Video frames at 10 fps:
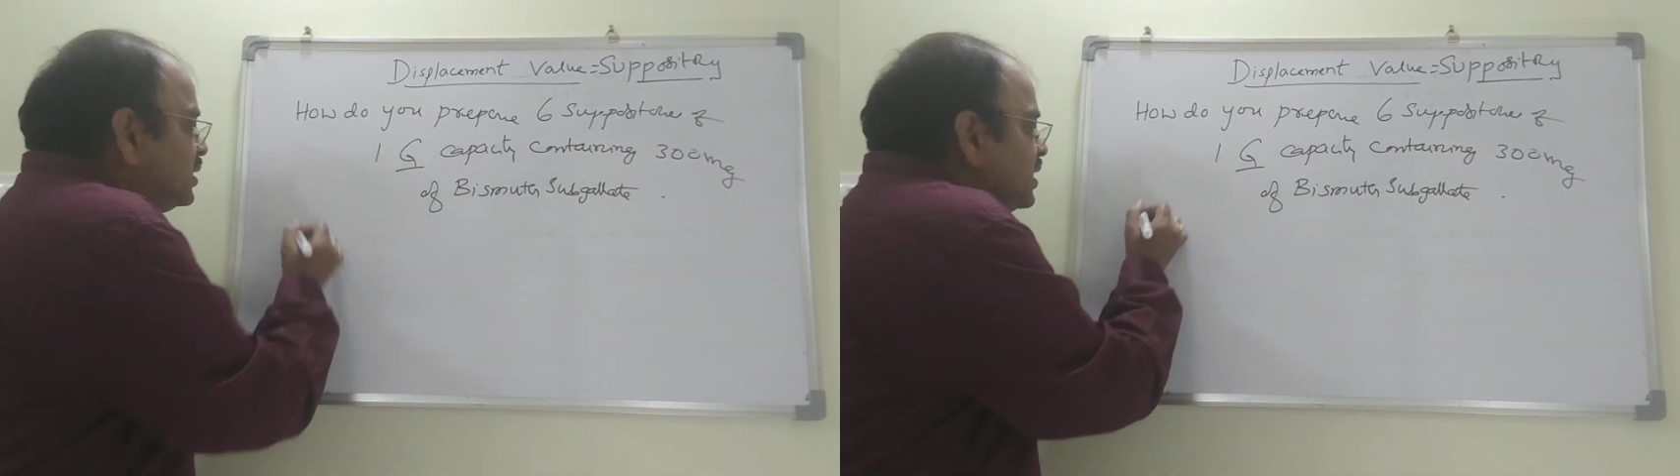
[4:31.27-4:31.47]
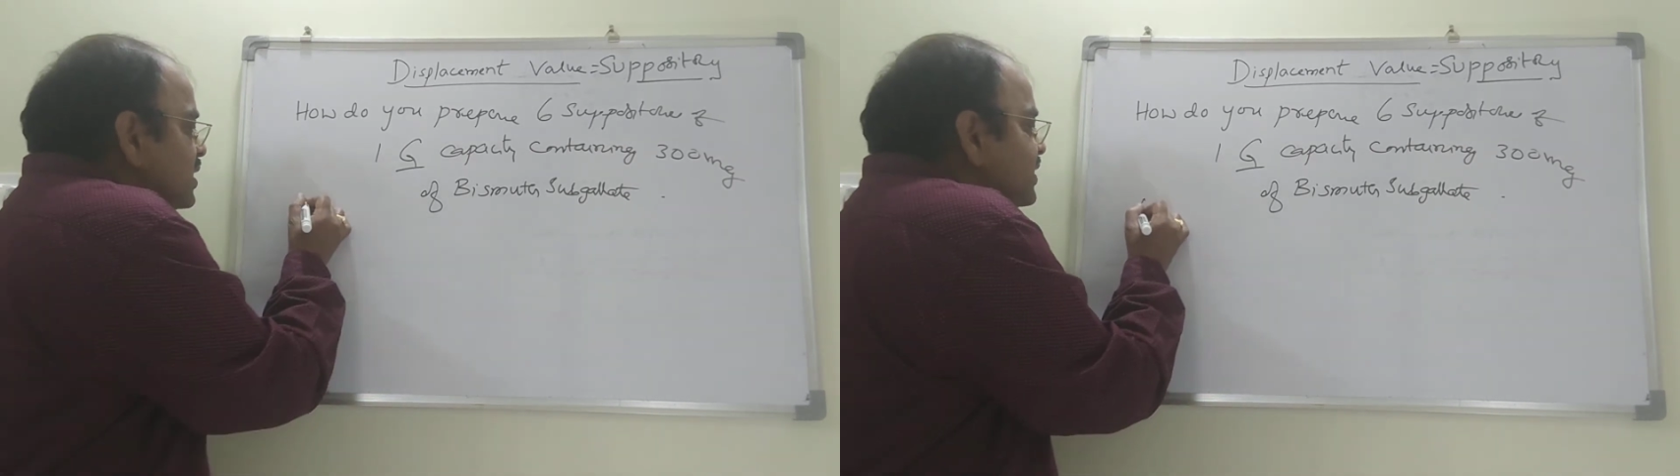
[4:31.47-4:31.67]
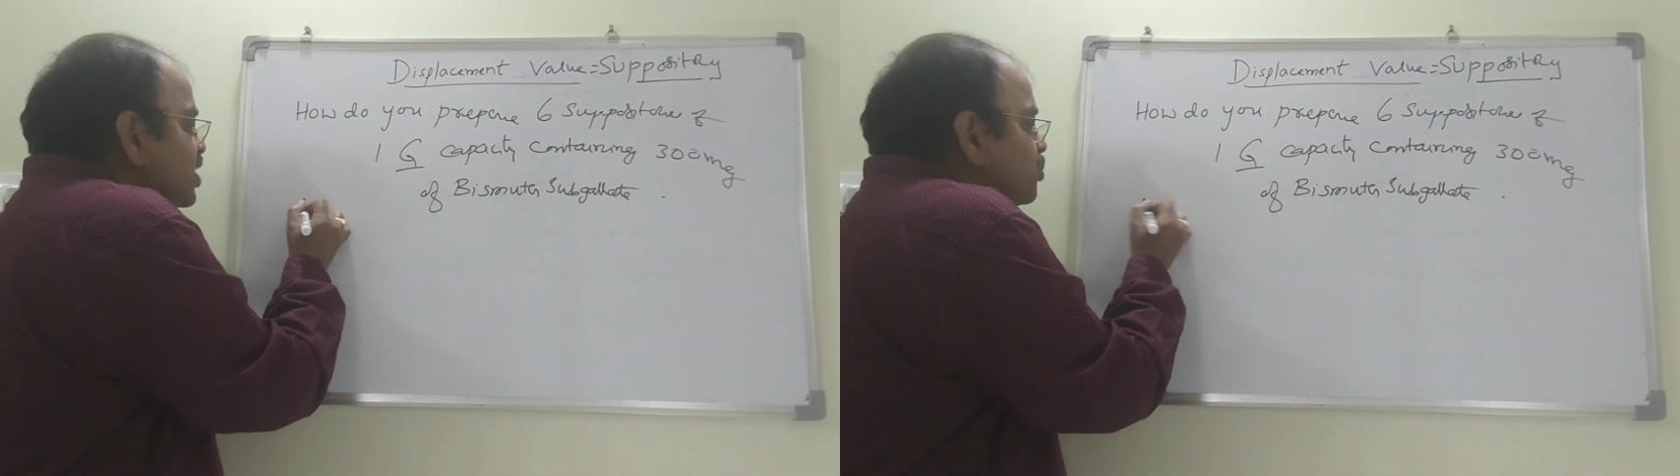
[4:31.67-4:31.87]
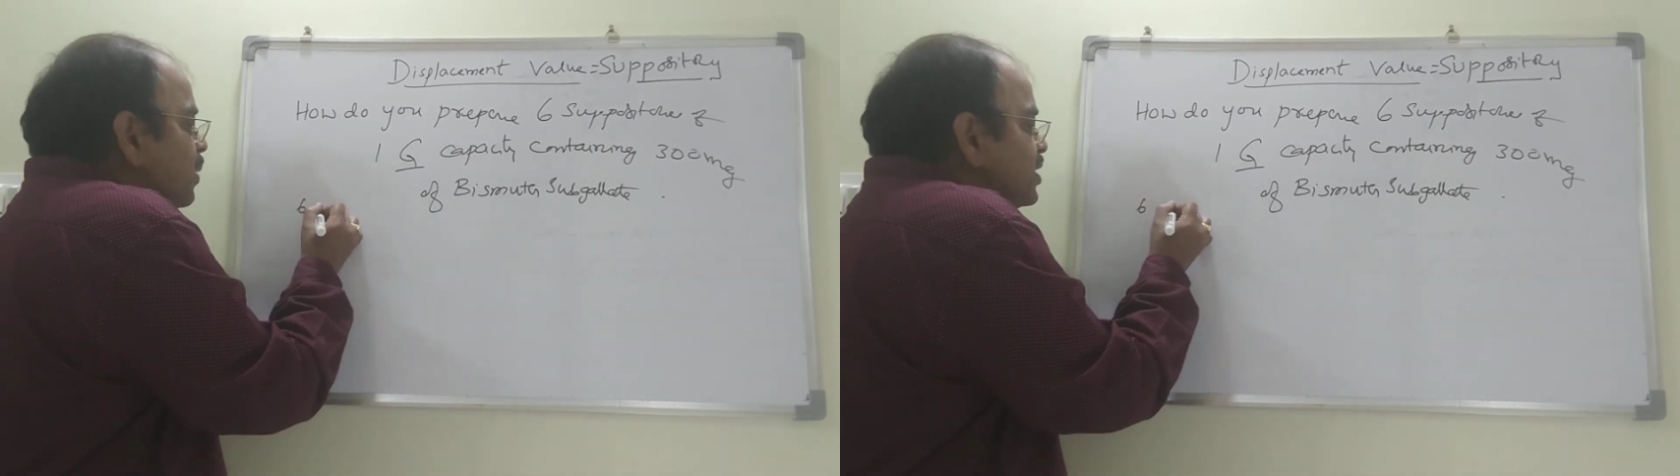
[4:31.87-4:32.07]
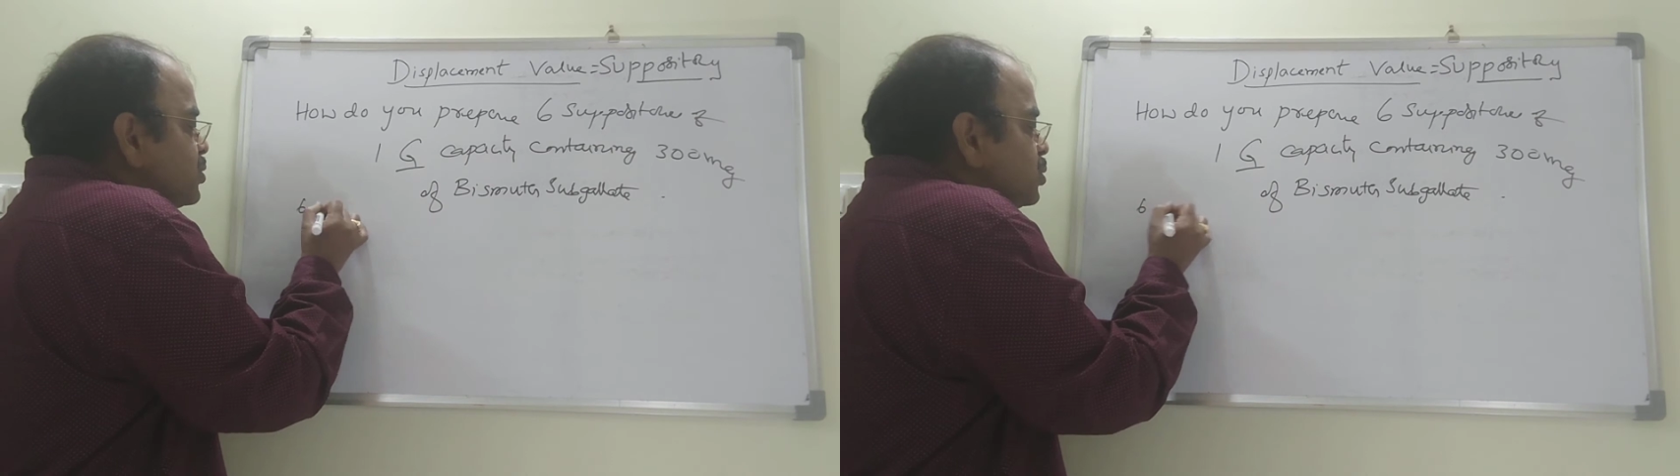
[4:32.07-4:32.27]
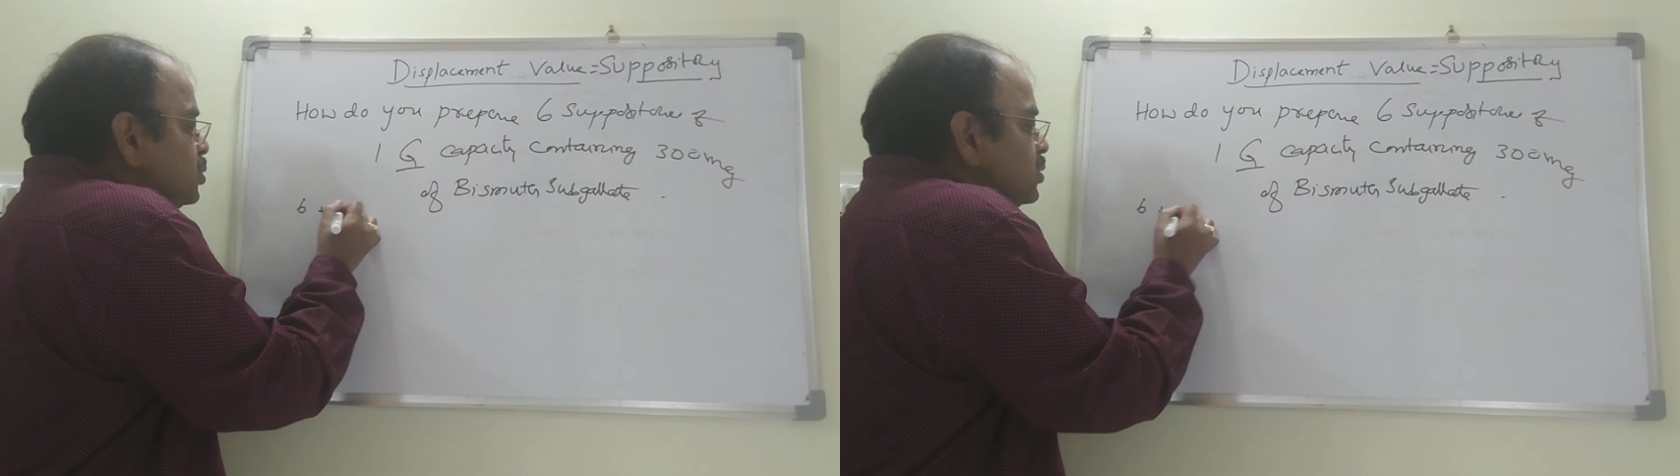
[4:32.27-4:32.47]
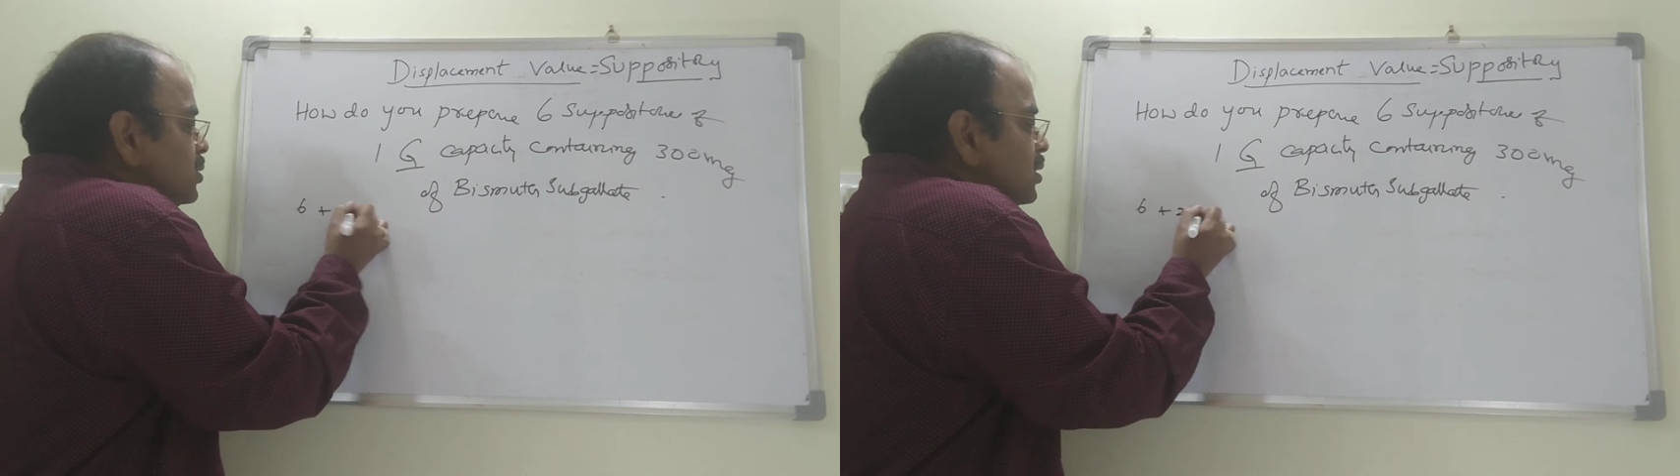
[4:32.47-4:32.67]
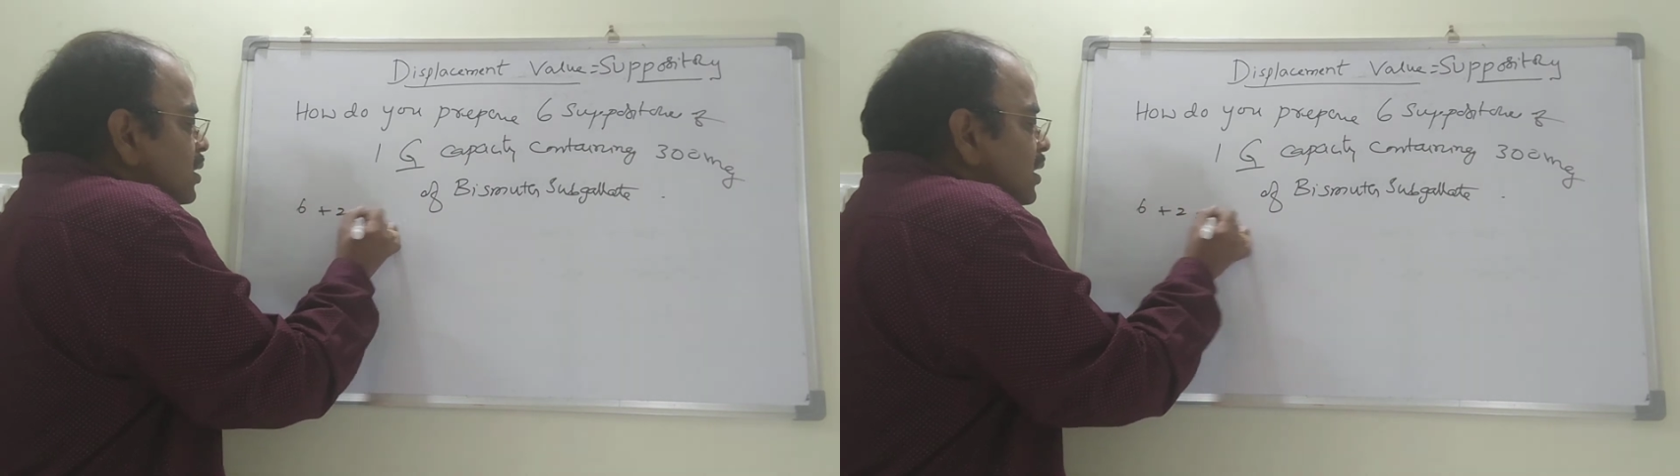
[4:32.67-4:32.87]
6 plus 2,
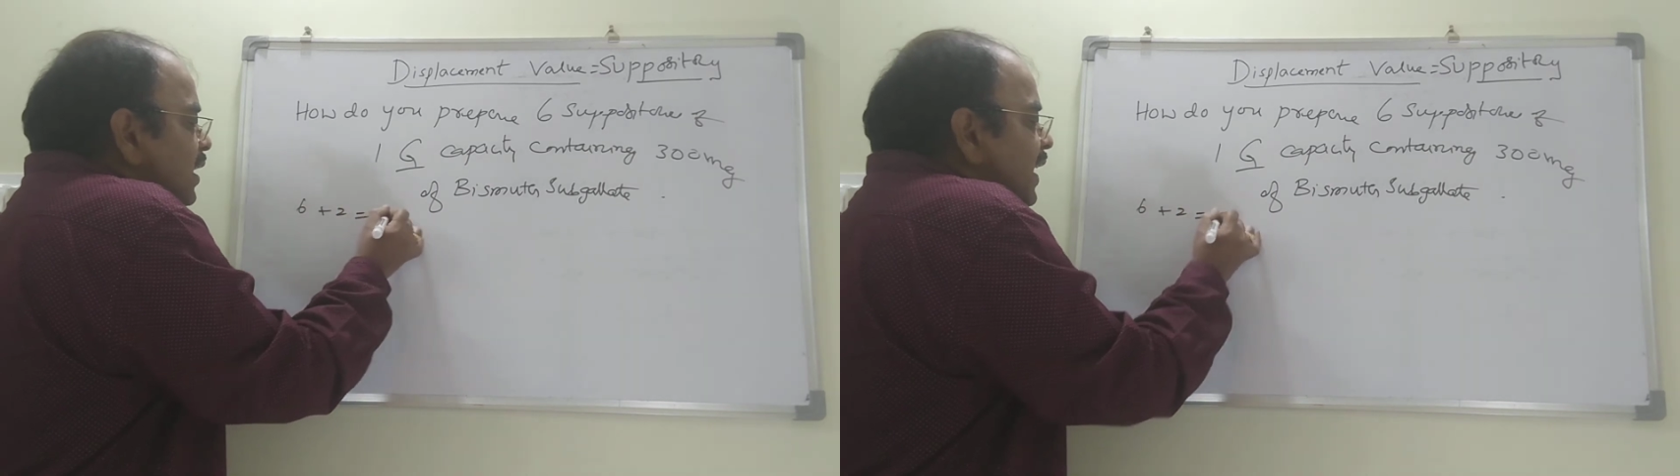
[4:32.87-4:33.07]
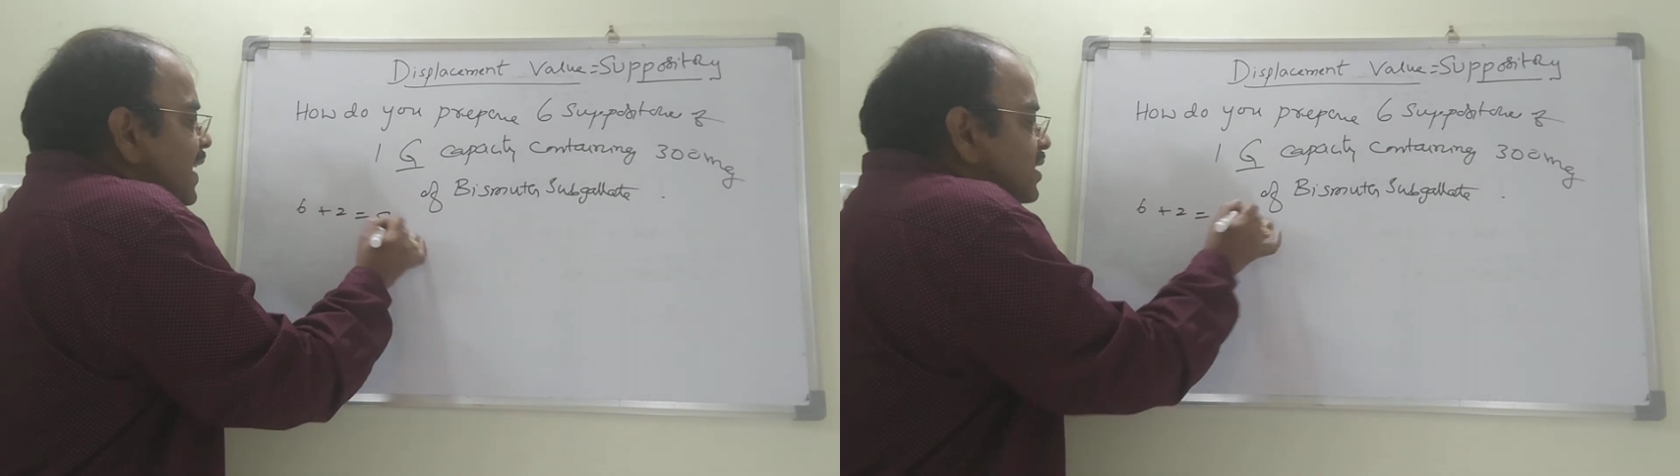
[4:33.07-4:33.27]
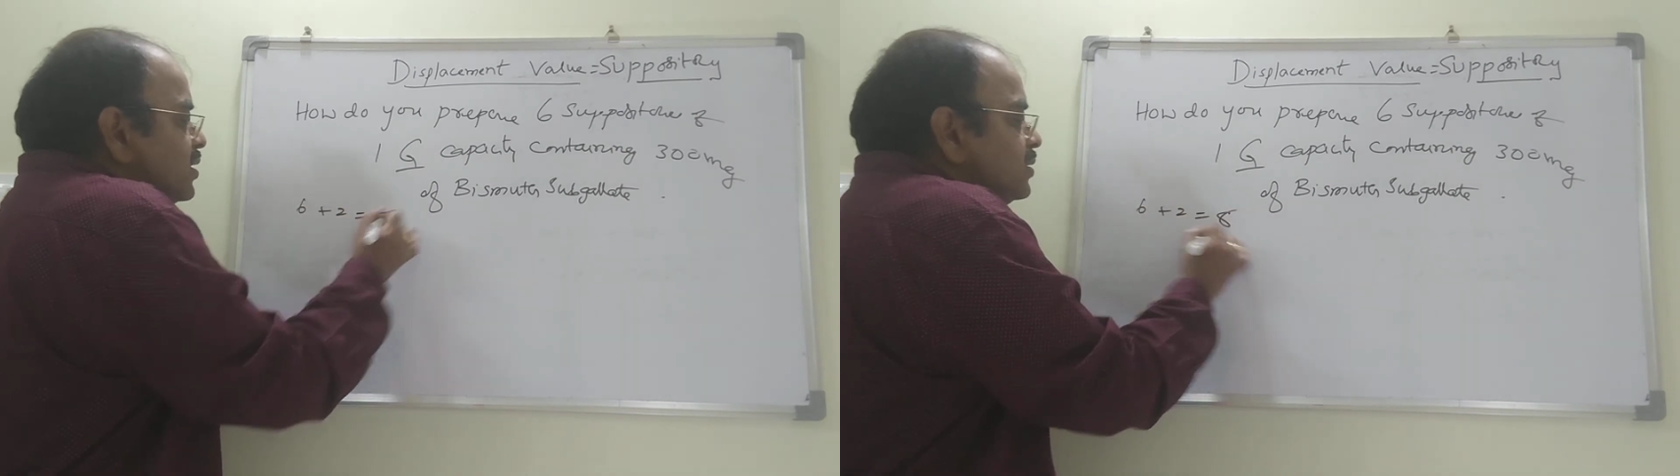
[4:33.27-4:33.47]
8.